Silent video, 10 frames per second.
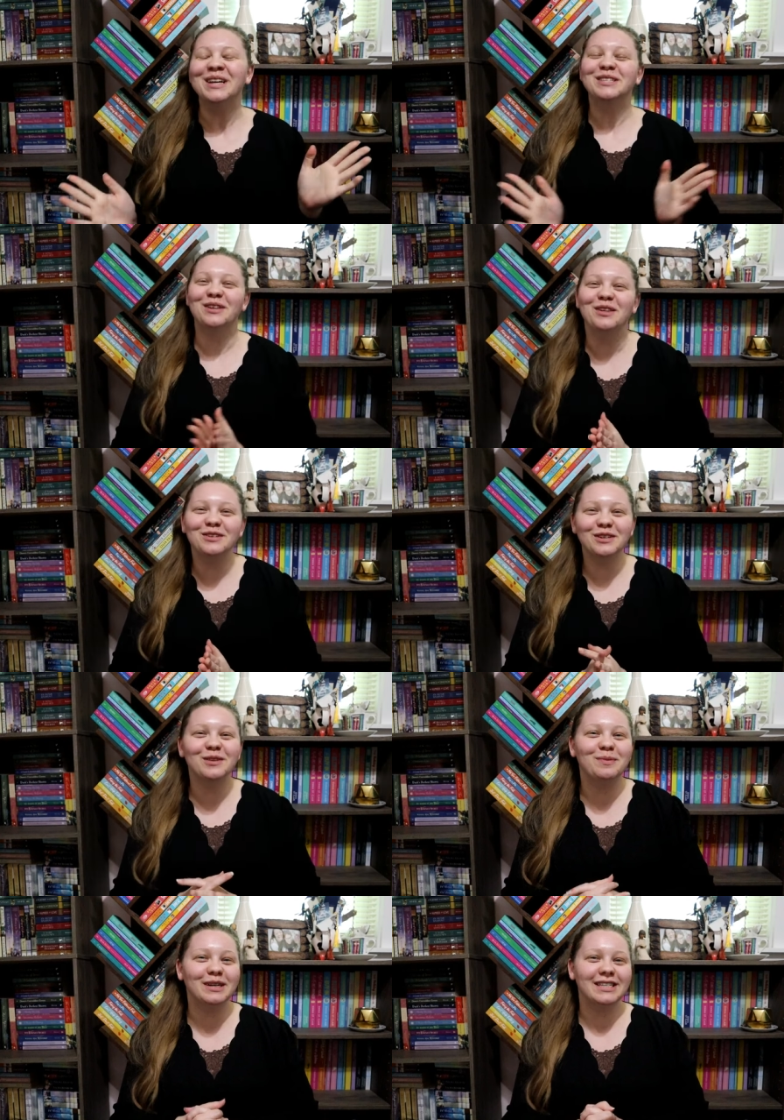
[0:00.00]
So those are
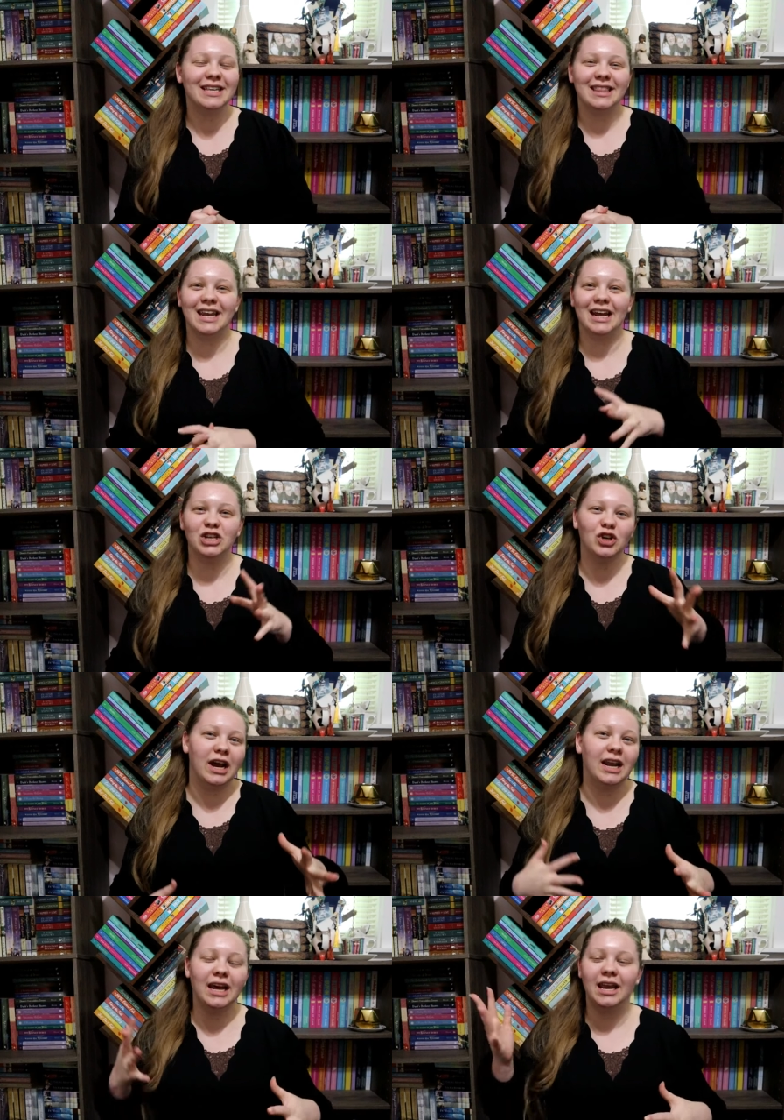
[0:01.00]
the books that I
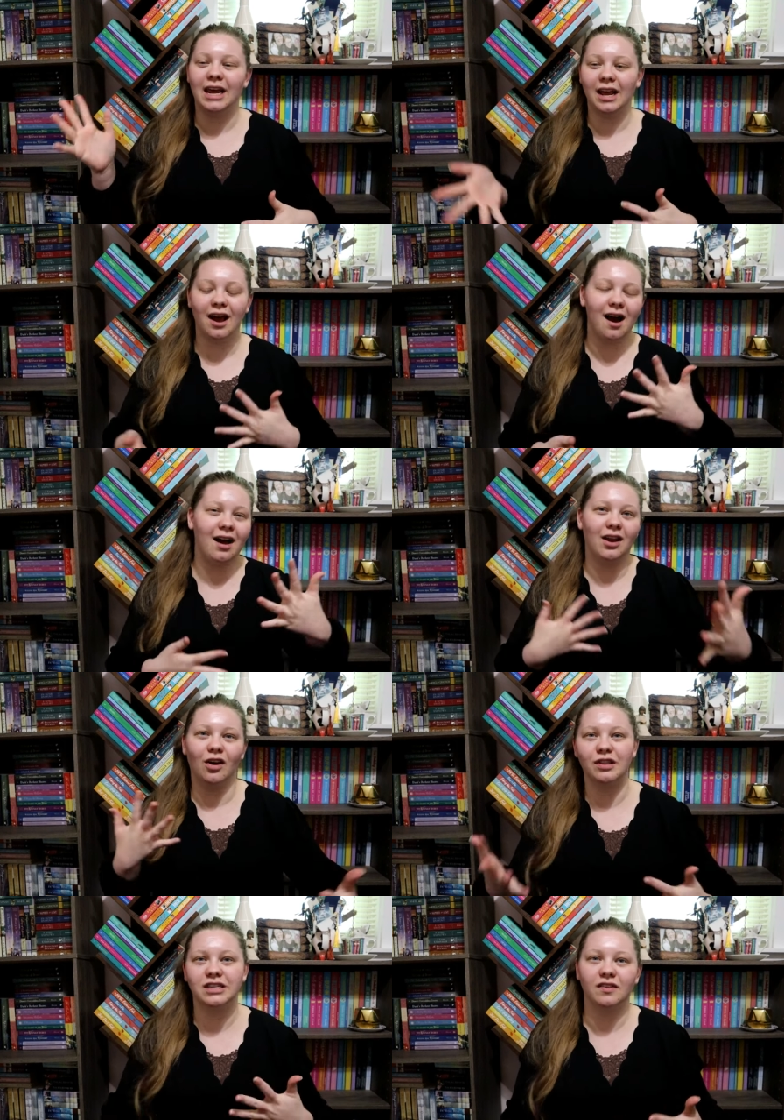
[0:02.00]
traded and got and
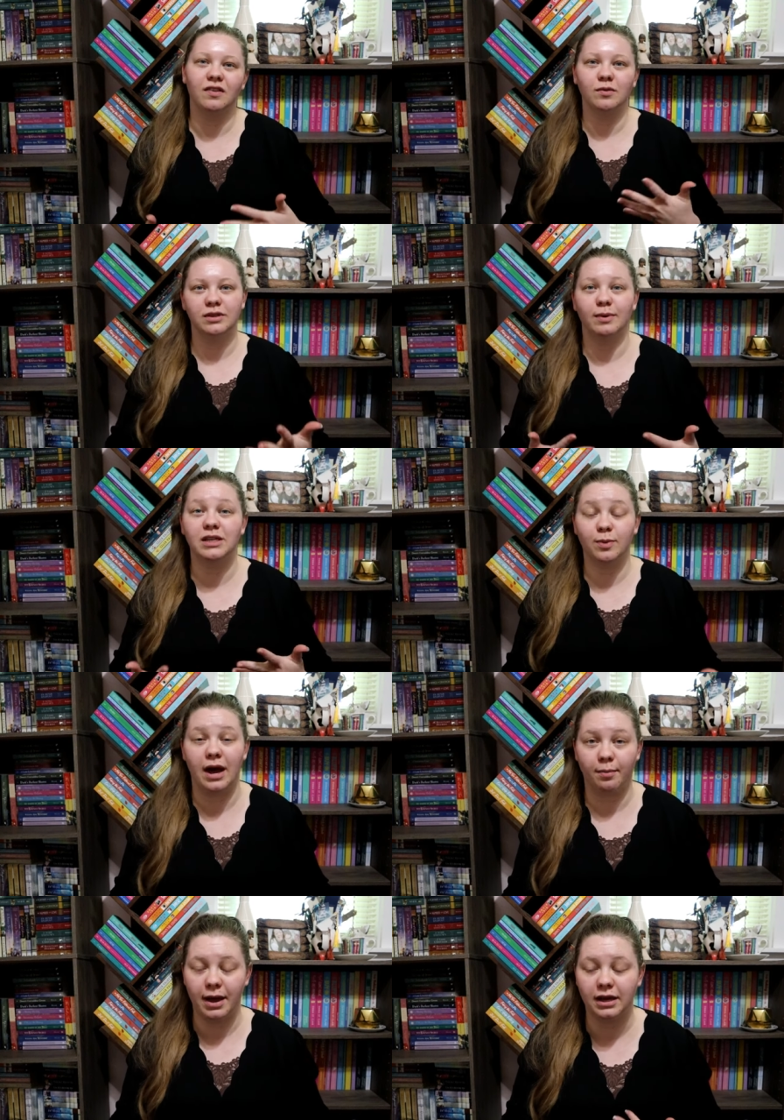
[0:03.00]
all the stuff that was in my
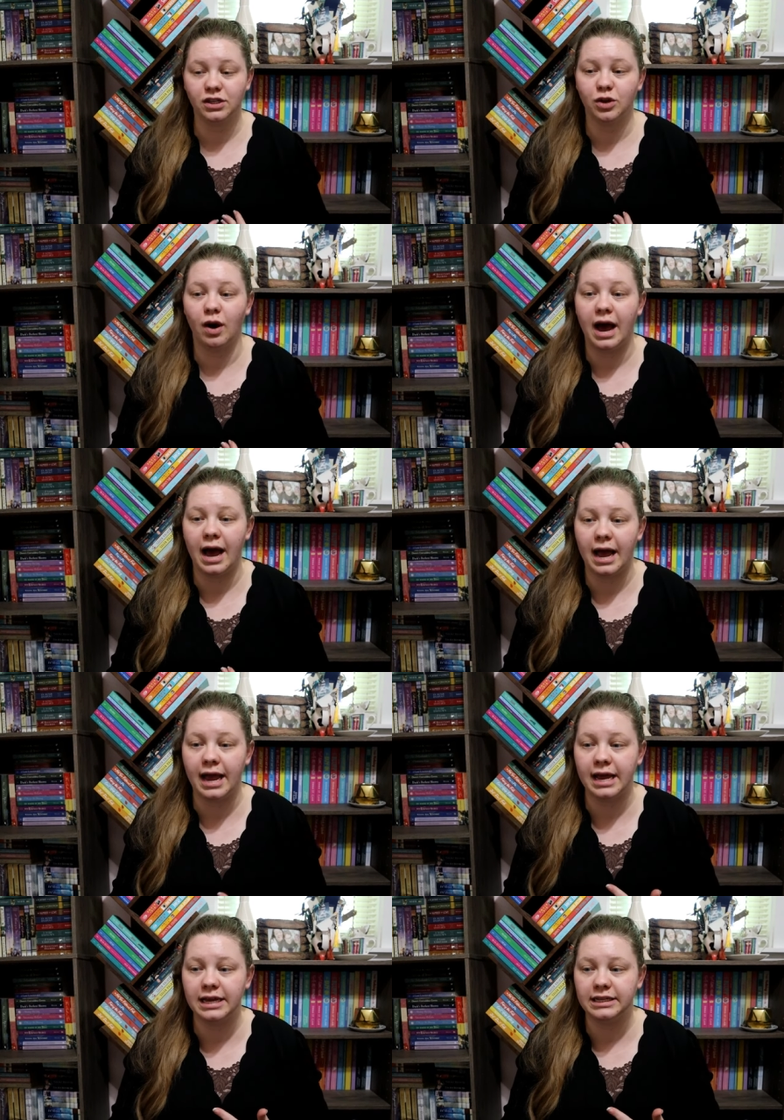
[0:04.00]
swag bag. So
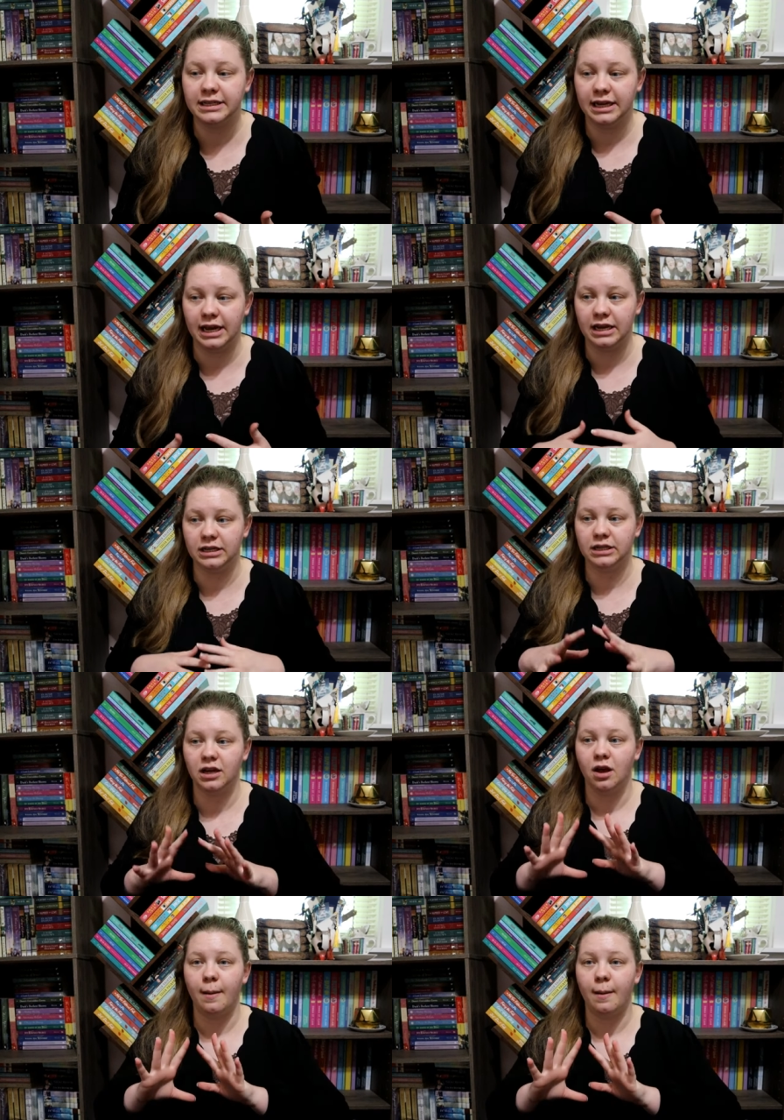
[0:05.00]
I didn't